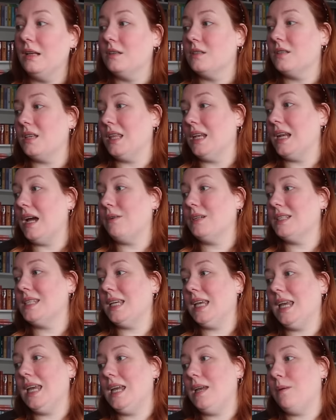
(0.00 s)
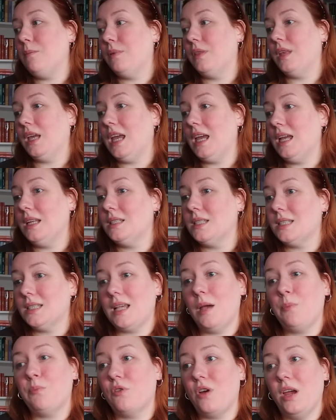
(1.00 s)
So they now had to keep the kids
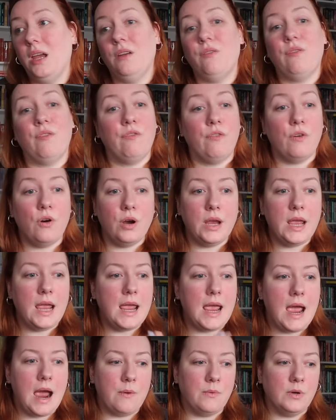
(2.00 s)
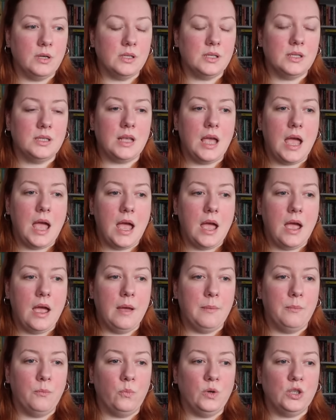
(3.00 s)
separated for 48 hours,
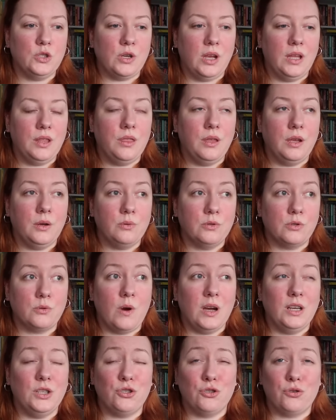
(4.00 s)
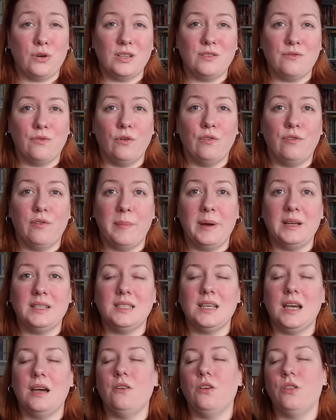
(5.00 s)
um, which I think was quite stressful for Matt and
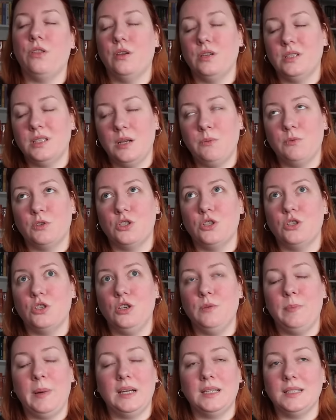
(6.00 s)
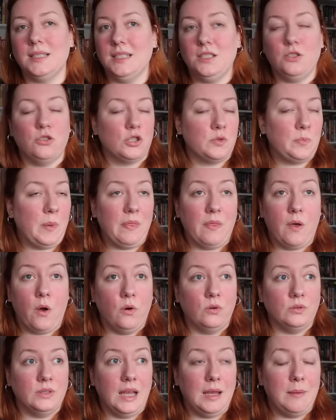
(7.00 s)
Tara. Thursday wasn't too bad because he just spent the
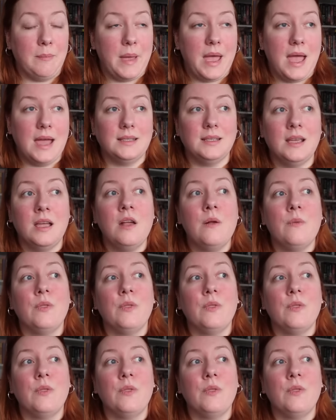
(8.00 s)
whole day in bed.